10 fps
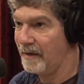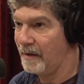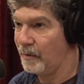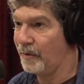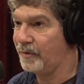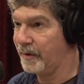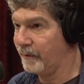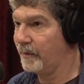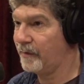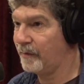The
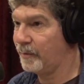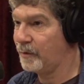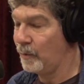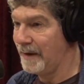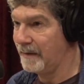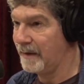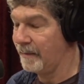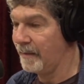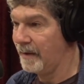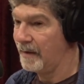differences between
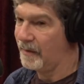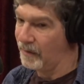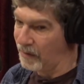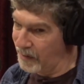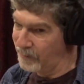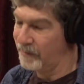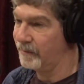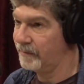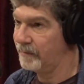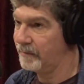them, there are
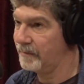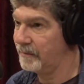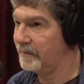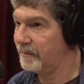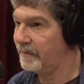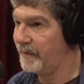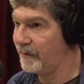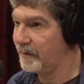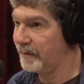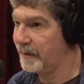some
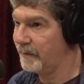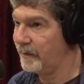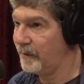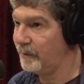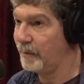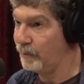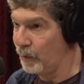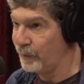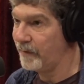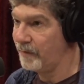physical differences, but
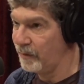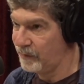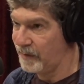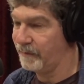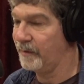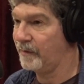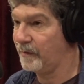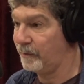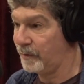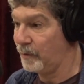most of those
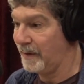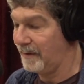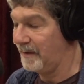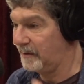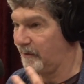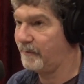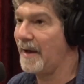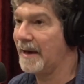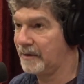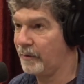differences between the de
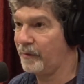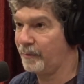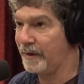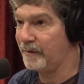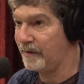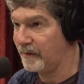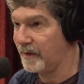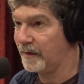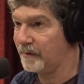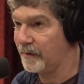facto species
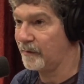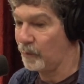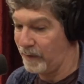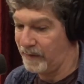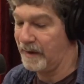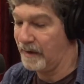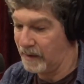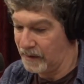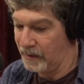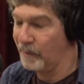that exist within
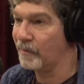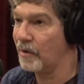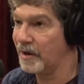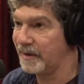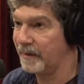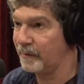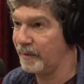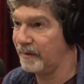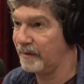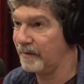our overarching
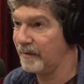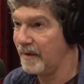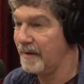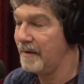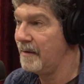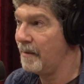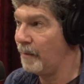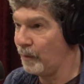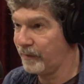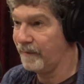species,
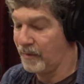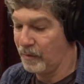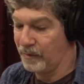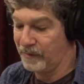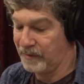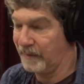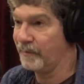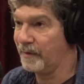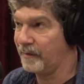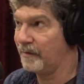most of those
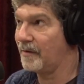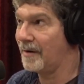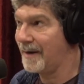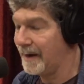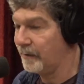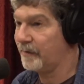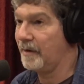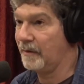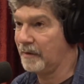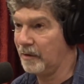differences are housed
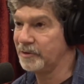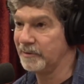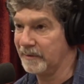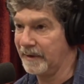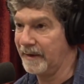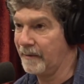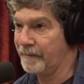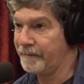in the cultural layer,